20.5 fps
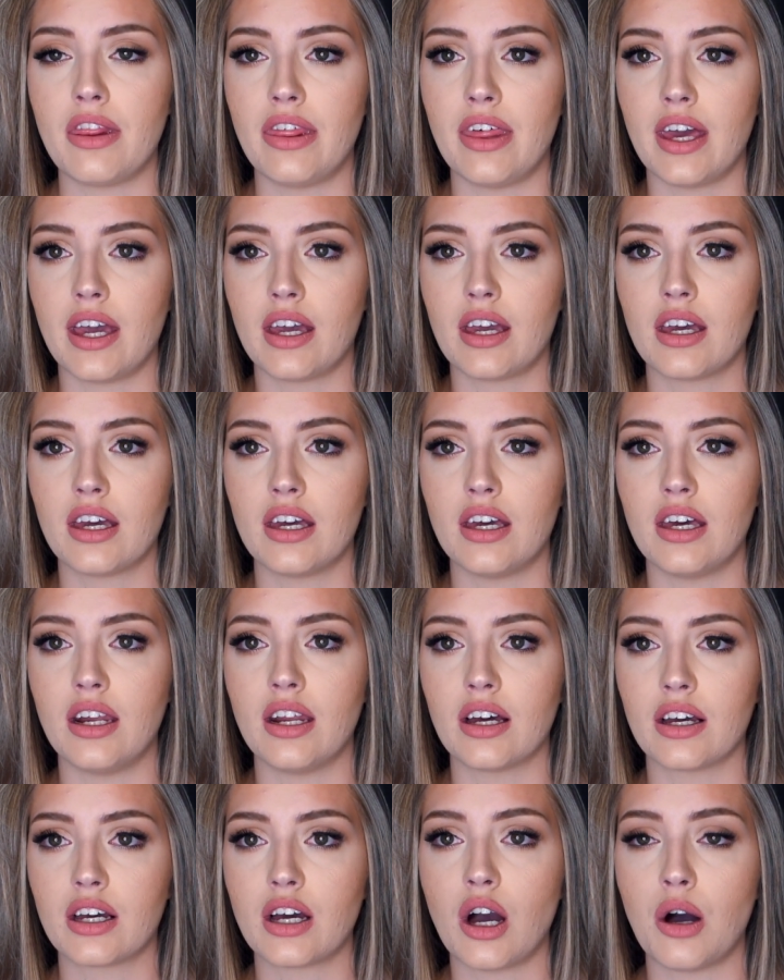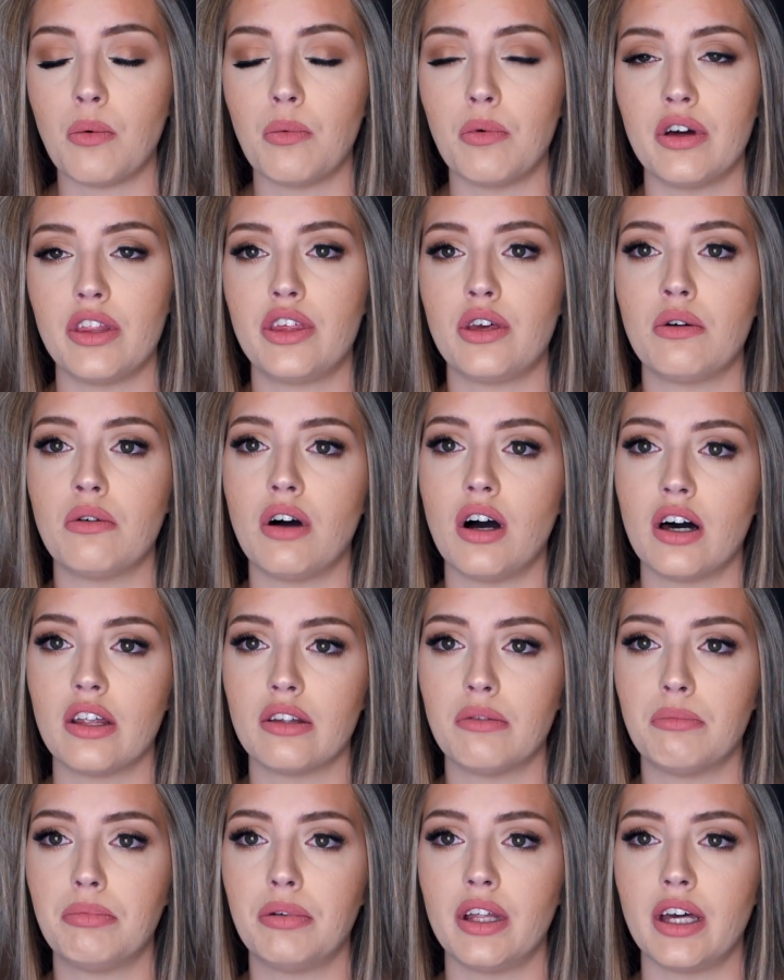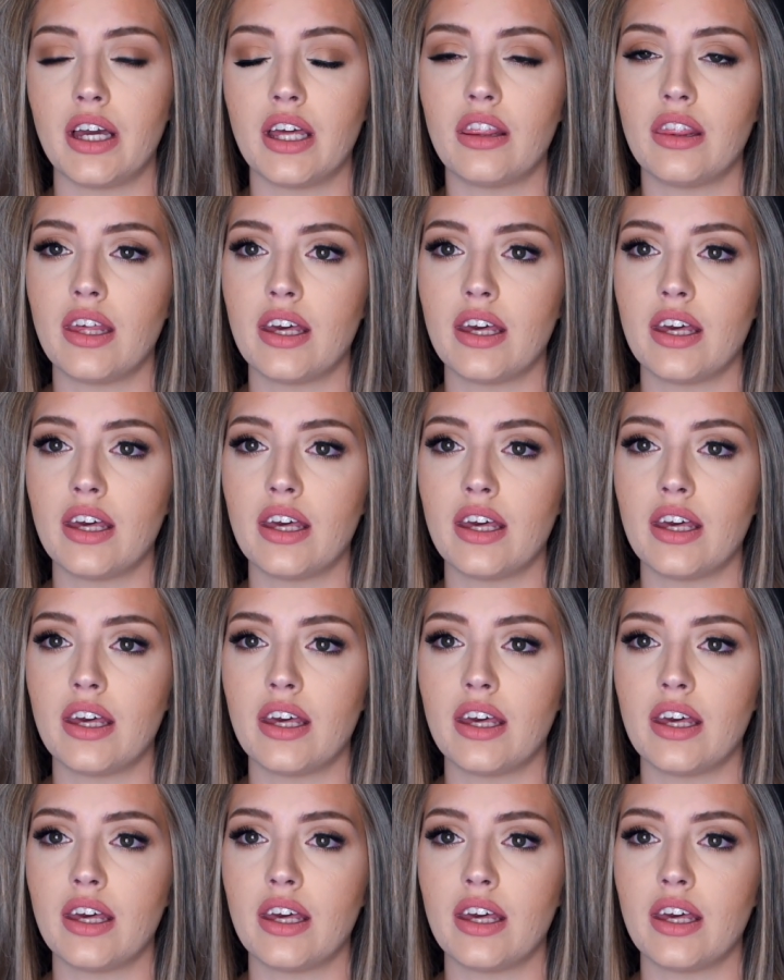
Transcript: They can come with you on the plane.